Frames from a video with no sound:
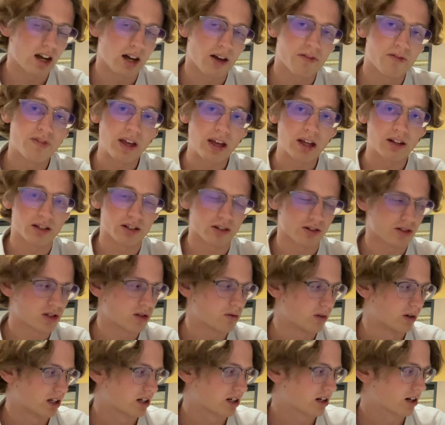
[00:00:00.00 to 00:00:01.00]
failure
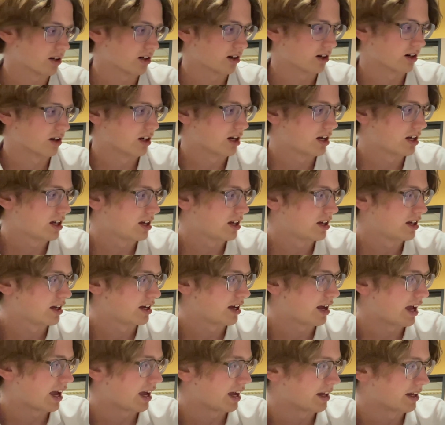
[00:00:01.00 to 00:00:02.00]
to occur.
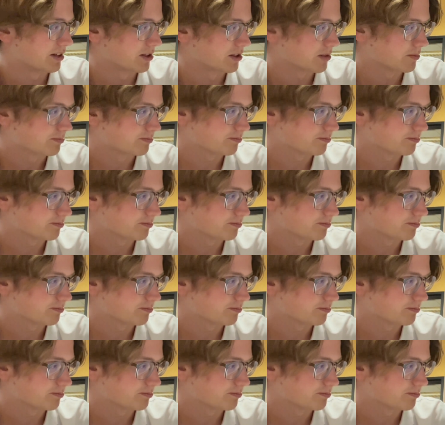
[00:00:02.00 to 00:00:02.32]
And